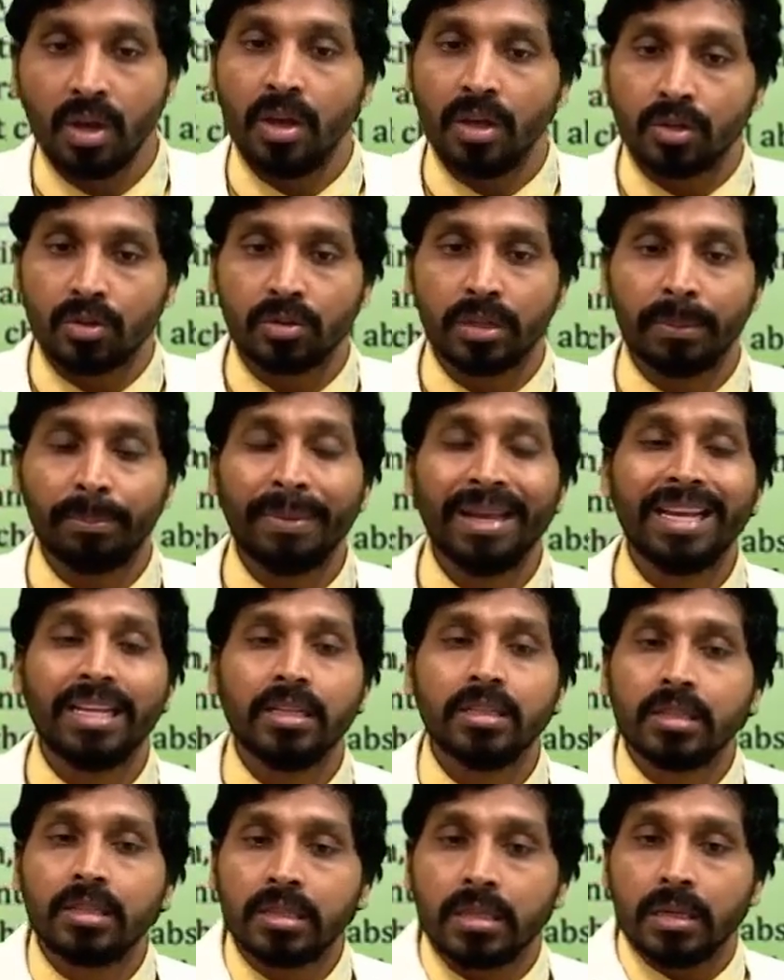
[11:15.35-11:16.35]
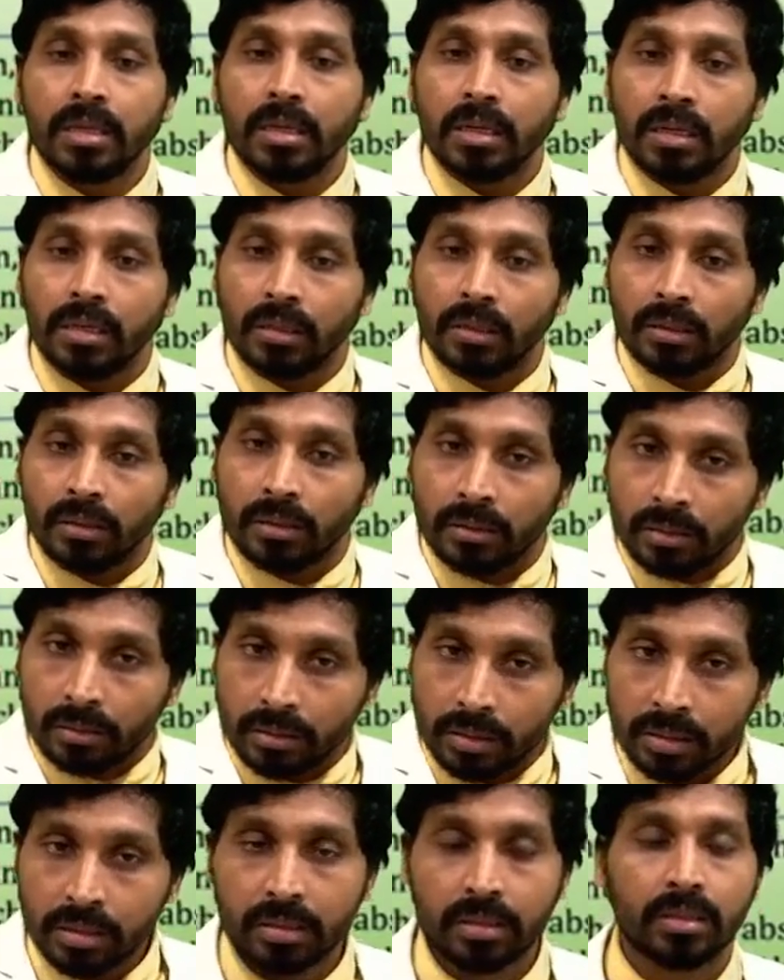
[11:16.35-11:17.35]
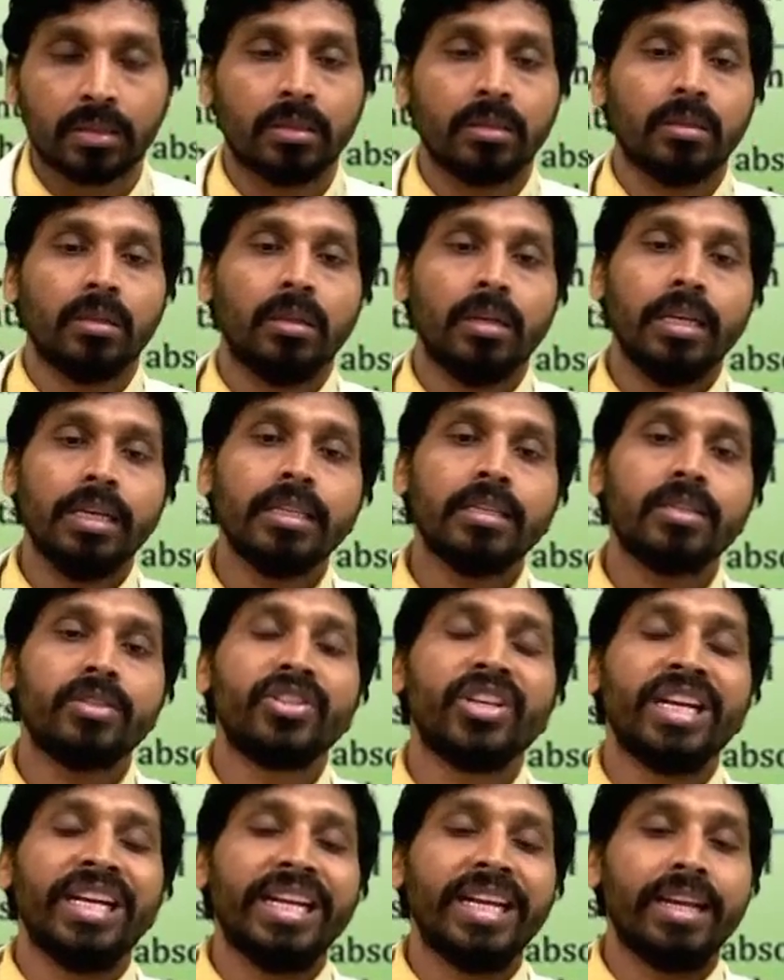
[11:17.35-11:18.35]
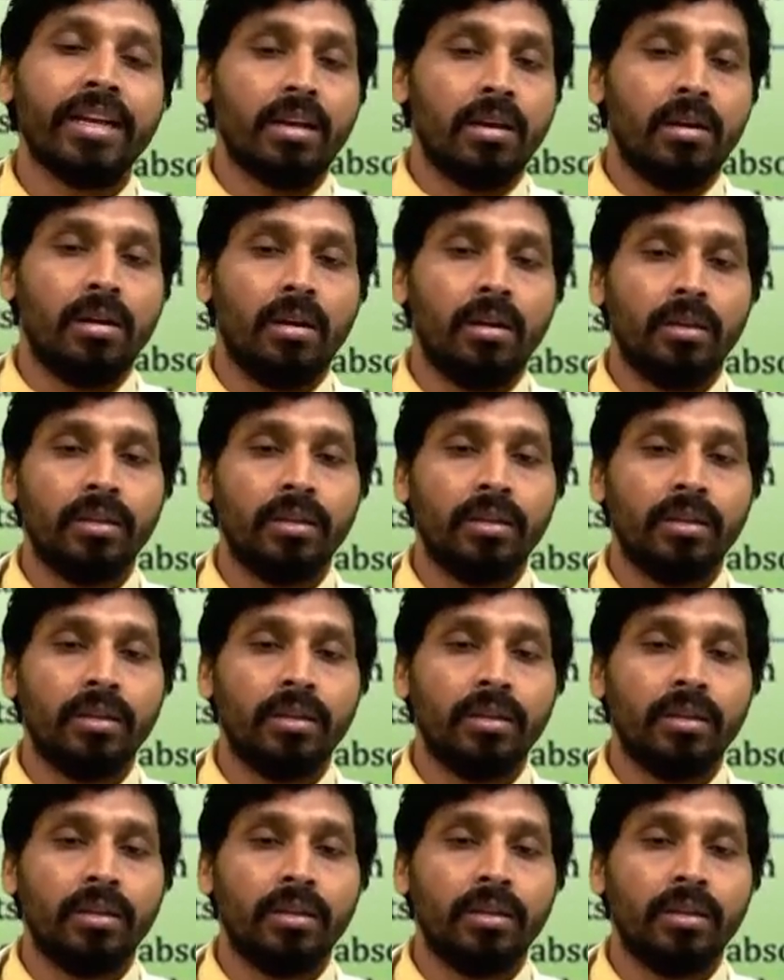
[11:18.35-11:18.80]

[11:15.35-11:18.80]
So that means this is genetical.